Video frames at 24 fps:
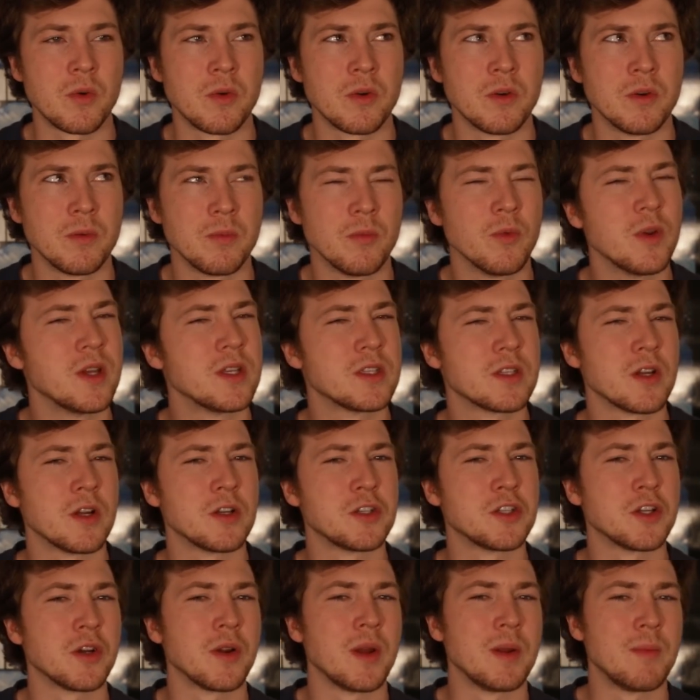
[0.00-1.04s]
or
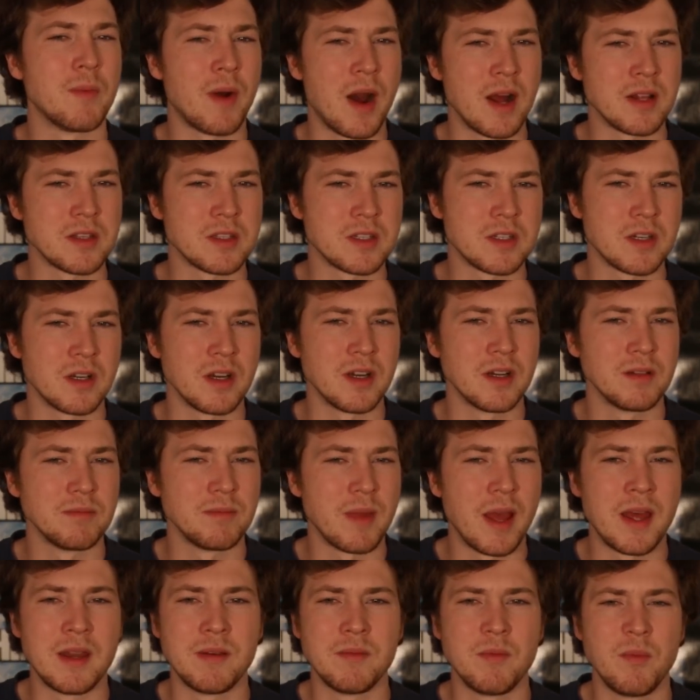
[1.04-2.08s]
researcher and monster
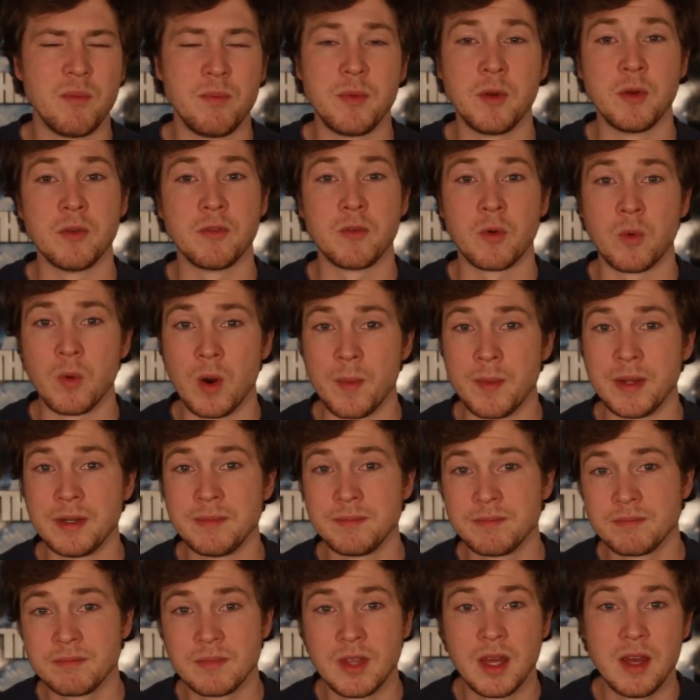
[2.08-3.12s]
and beautiful woman.